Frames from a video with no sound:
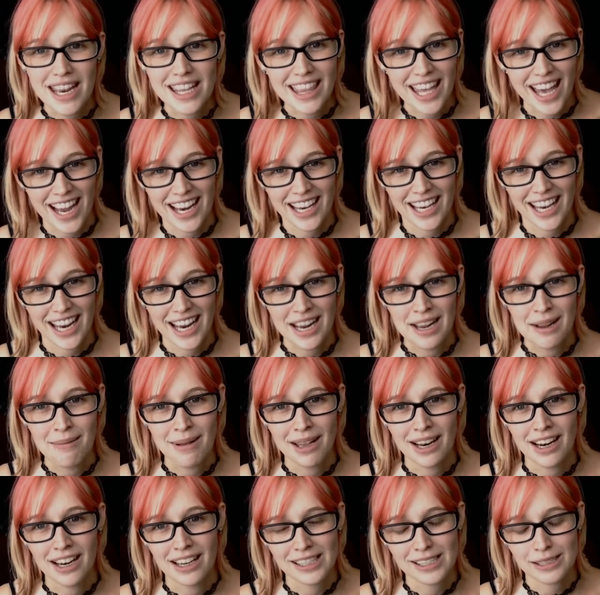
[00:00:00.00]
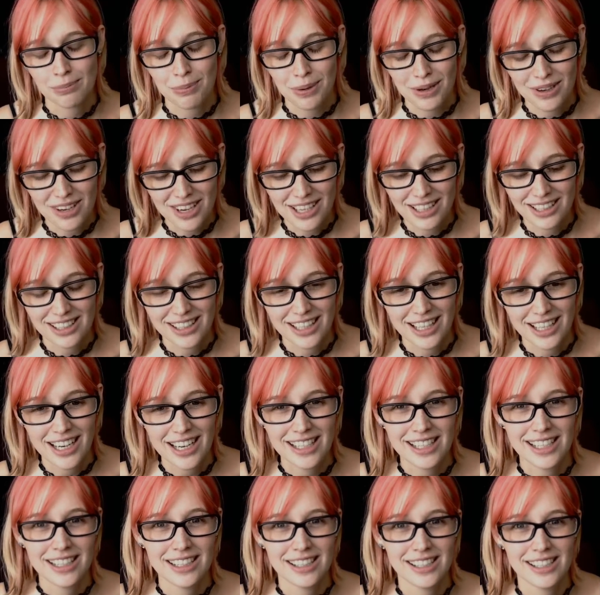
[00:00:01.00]
that game and experience it in
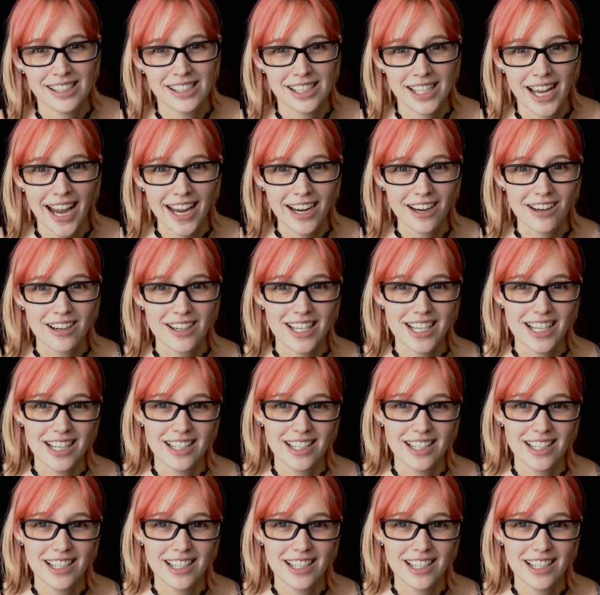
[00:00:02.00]
its entirety